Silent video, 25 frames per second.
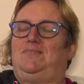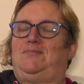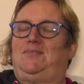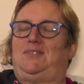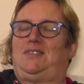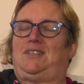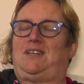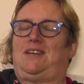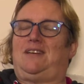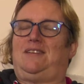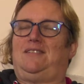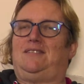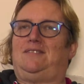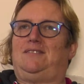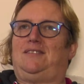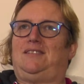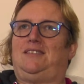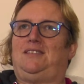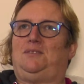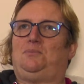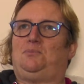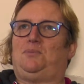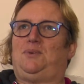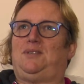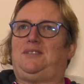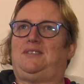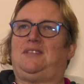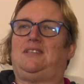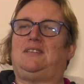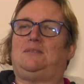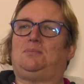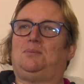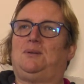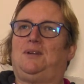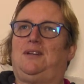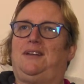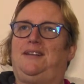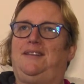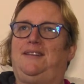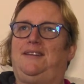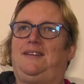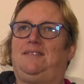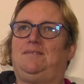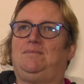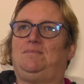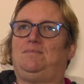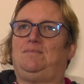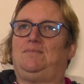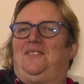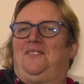So he's pretty sensible like
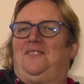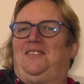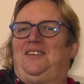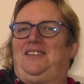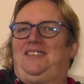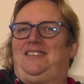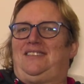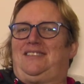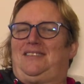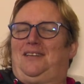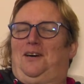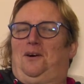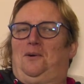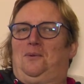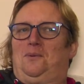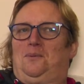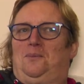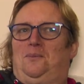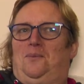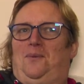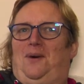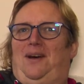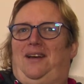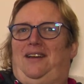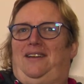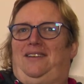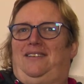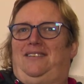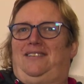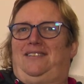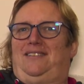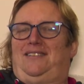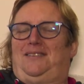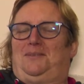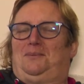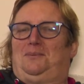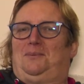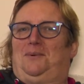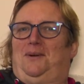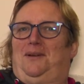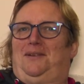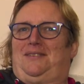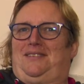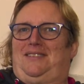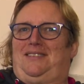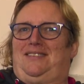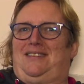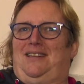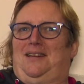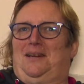that. When it's cold and wet is what I
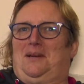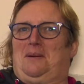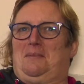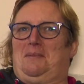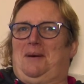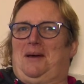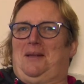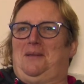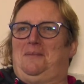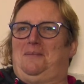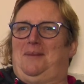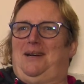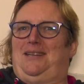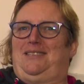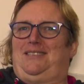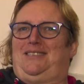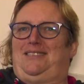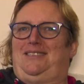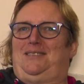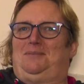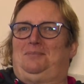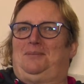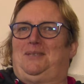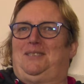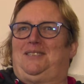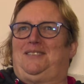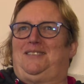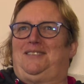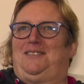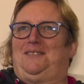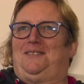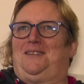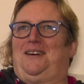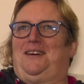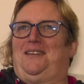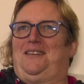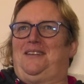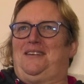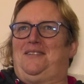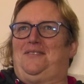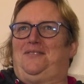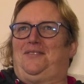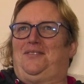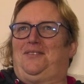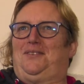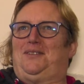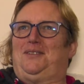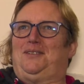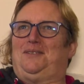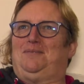dislike about the matches, because you're out there
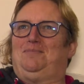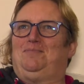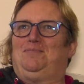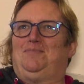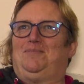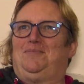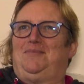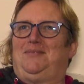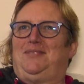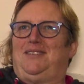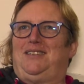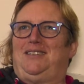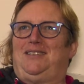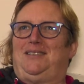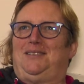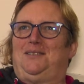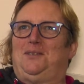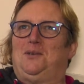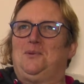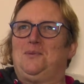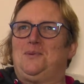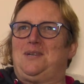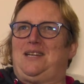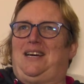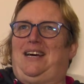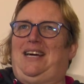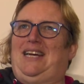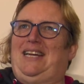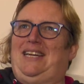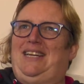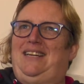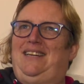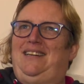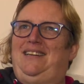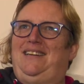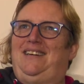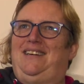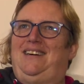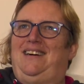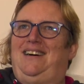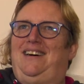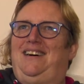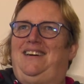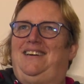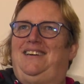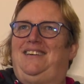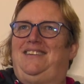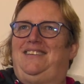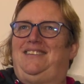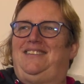for all day
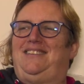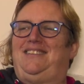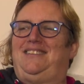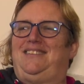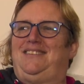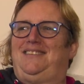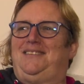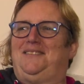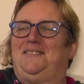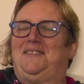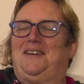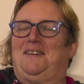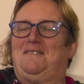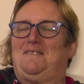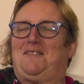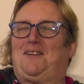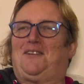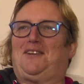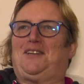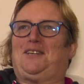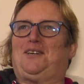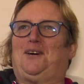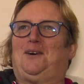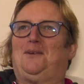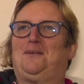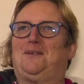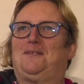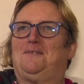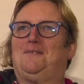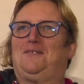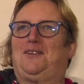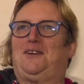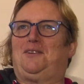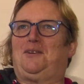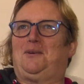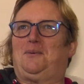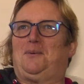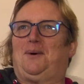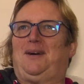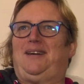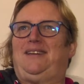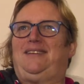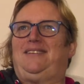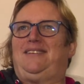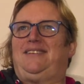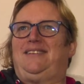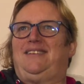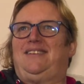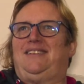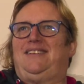and you can get very cold and very wet.